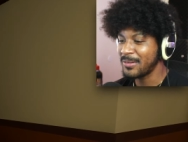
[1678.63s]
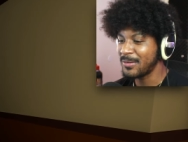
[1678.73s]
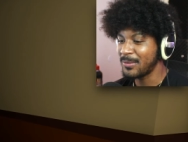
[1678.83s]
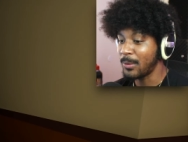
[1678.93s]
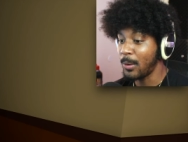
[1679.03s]
You
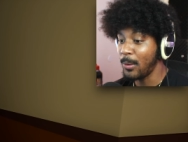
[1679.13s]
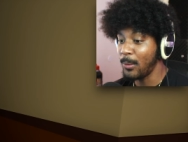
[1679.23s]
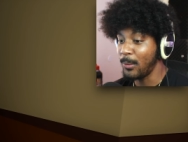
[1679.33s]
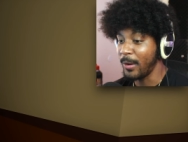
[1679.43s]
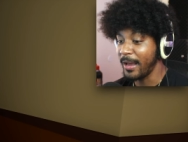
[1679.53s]
know.
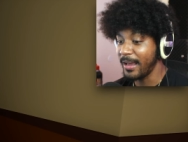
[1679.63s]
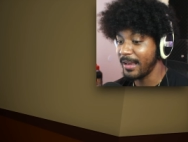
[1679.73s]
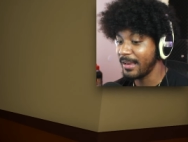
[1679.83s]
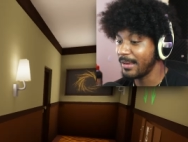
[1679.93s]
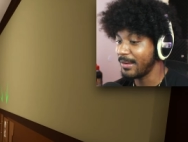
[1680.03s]
Oh, hey,
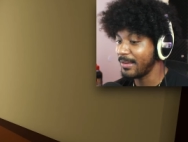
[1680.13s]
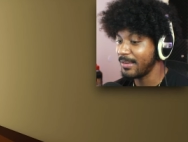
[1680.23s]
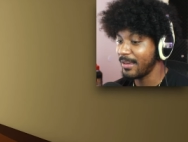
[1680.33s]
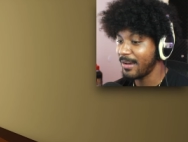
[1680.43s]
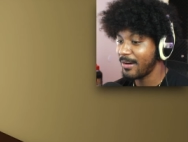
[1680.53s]

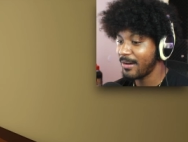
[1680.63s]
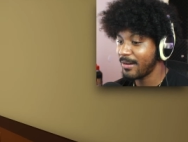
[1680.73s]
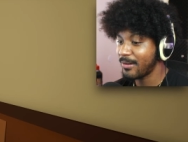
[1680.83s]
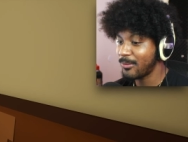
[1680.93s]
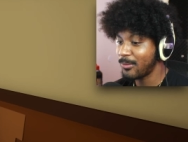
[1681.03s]
yeah.
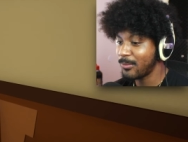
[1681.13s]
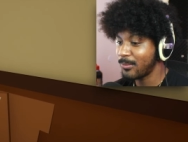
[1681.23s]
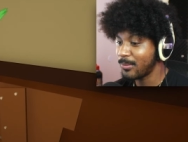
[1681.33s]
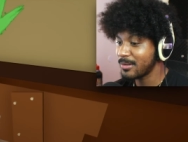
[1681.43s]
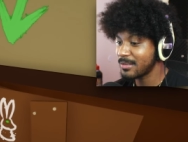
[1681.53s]
Oh,
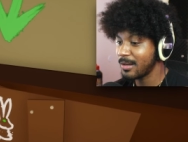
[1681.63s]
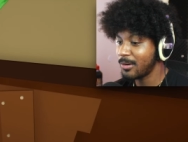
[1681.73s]
what's that